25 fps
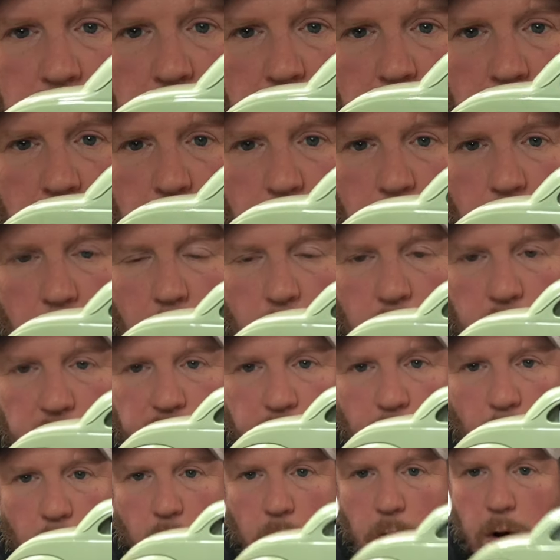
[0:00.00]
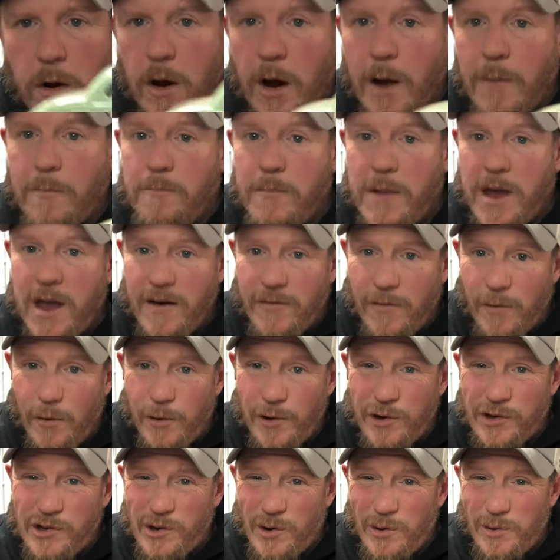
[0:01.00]
we're going for. I may have
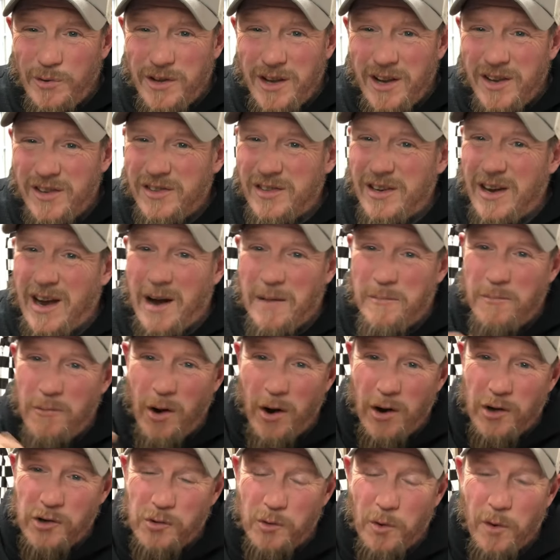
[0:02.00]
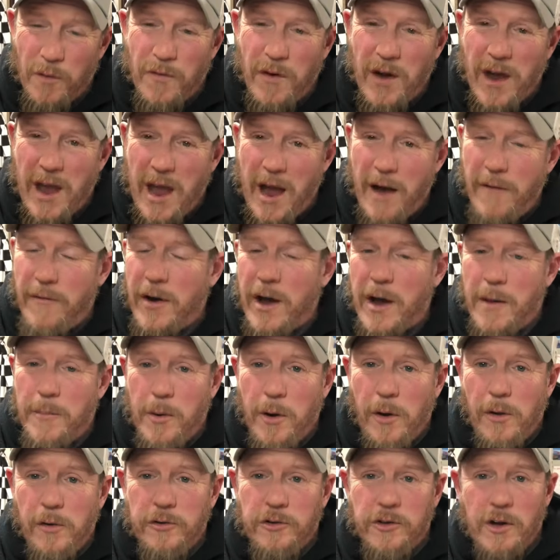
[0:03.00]
already showed this. I'm not sure if I have. I
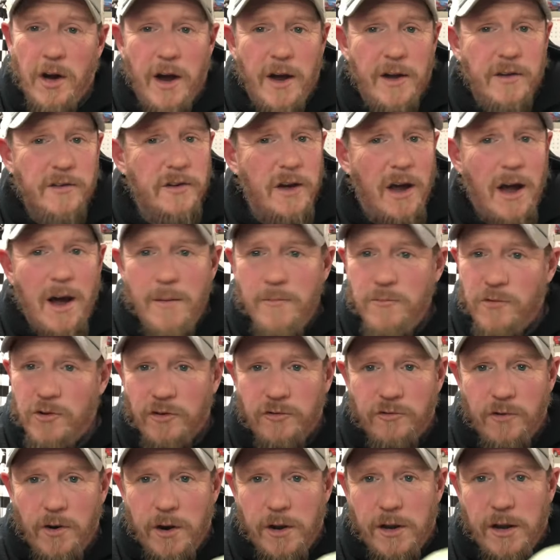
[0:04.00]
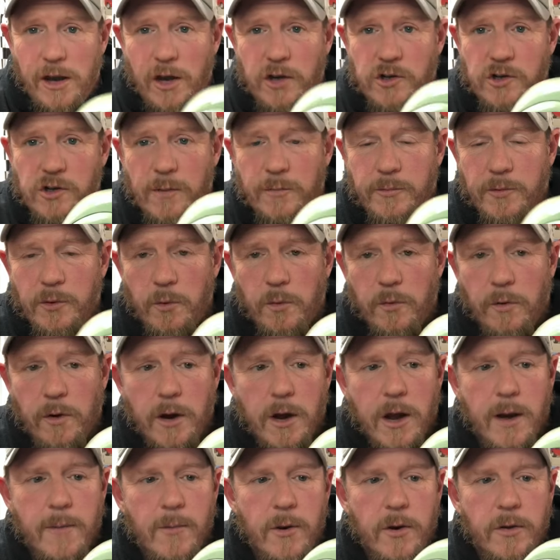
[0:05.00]
apologize. I'm just trying to catch up to where
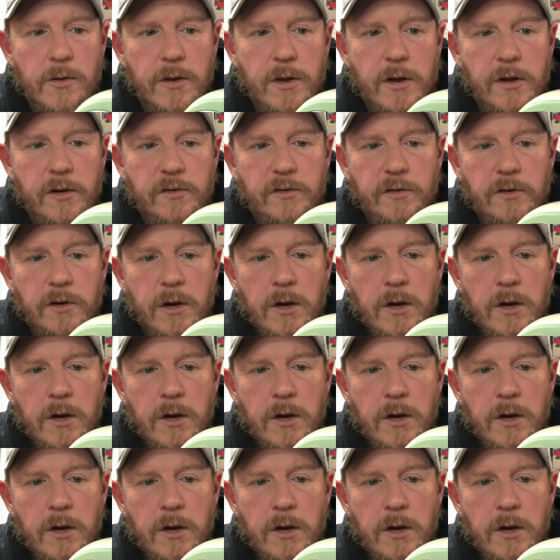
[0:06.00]
I am on this.